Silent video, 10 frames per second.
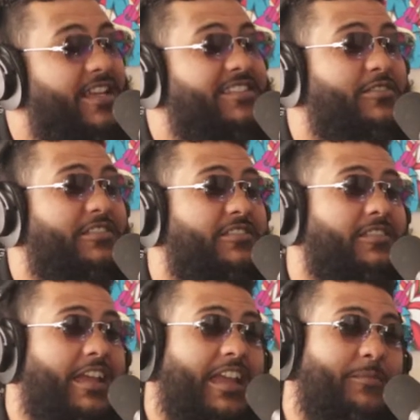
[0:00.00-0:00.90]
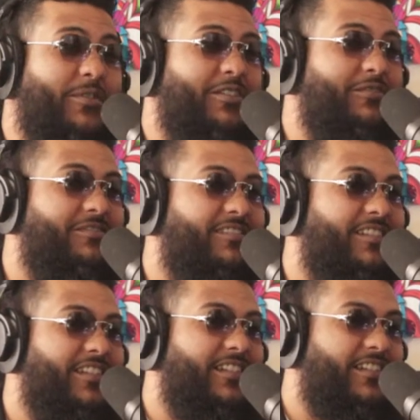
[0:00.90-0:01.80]
That's a hey, bro. I
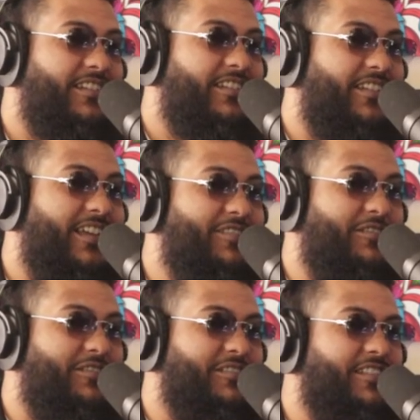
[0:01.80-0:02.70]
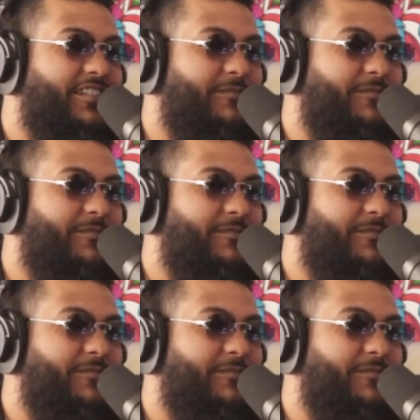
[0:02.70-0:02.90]
seen I seen also that's that you, a long